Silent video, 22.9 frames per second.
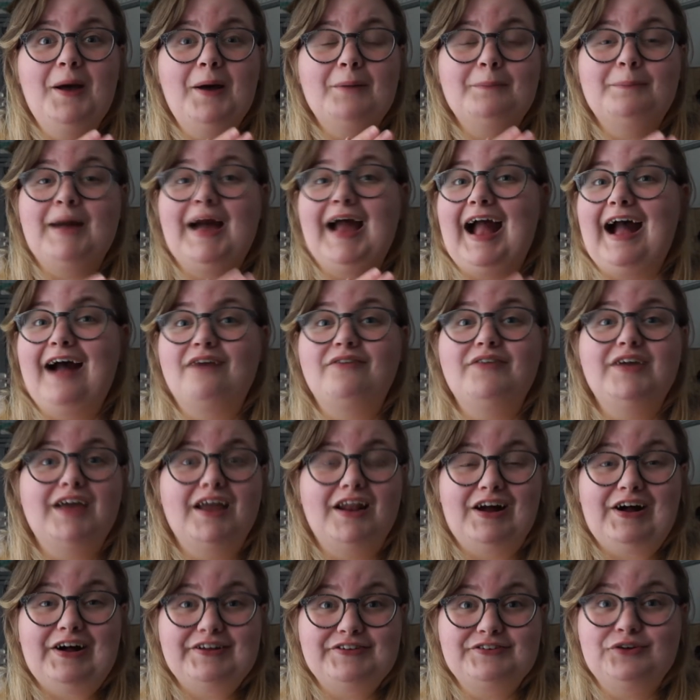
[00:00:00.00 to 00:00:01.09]
by having an
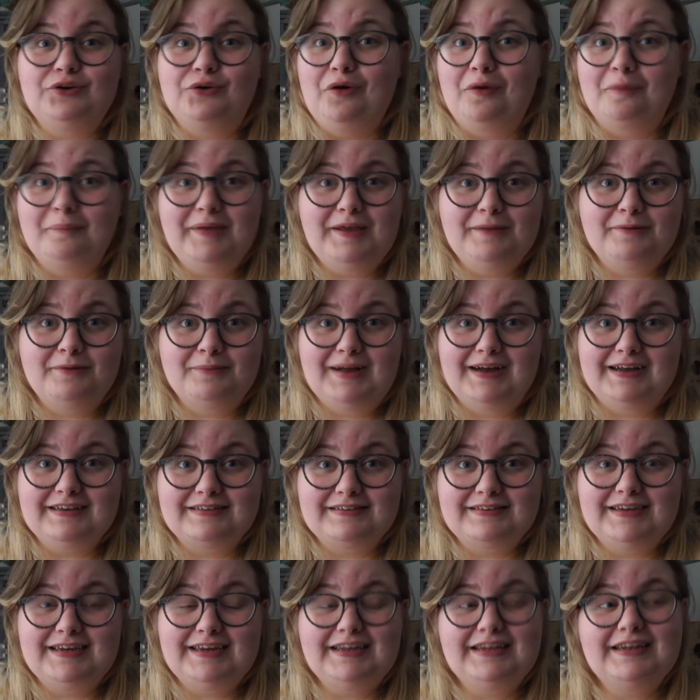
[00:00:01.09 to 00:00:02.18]
article on People
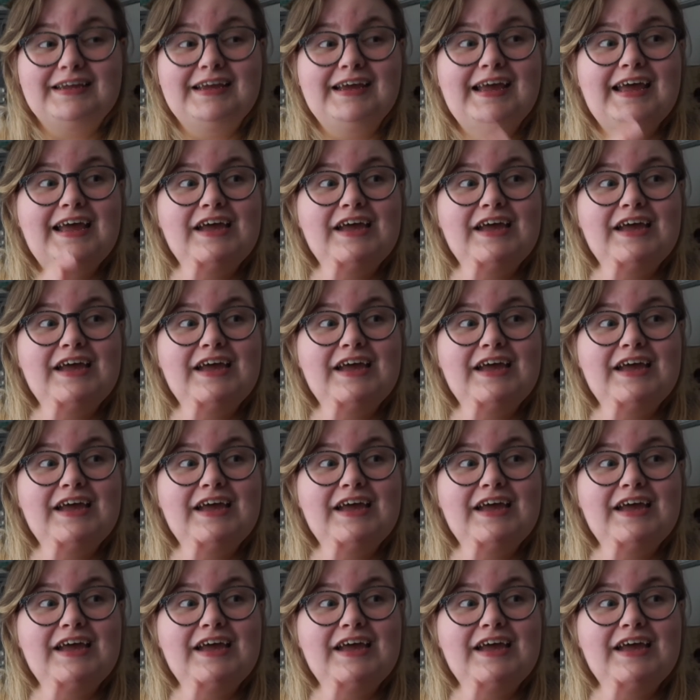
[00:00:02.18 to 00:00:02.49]
magazine.